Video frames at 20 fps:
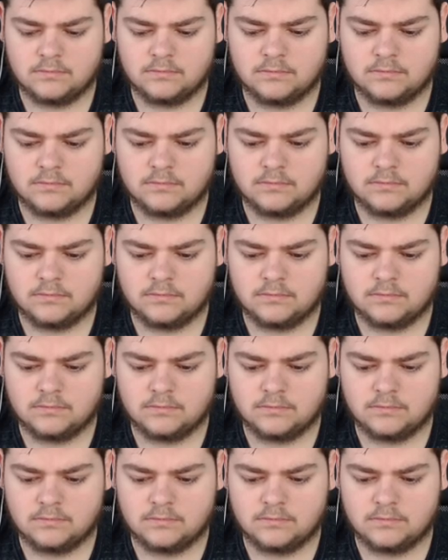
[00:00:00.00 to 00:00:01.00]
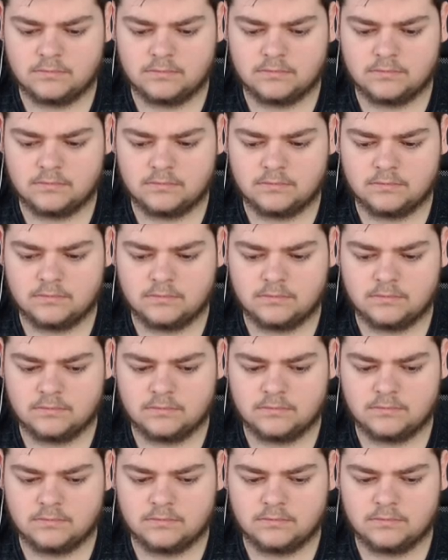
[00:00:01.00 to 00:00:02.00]

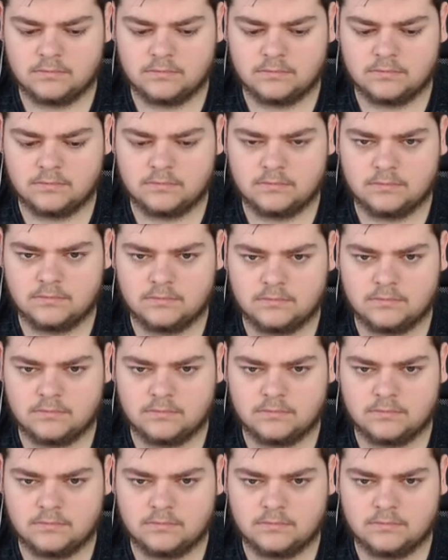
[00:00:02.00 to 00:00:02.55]
[no speech]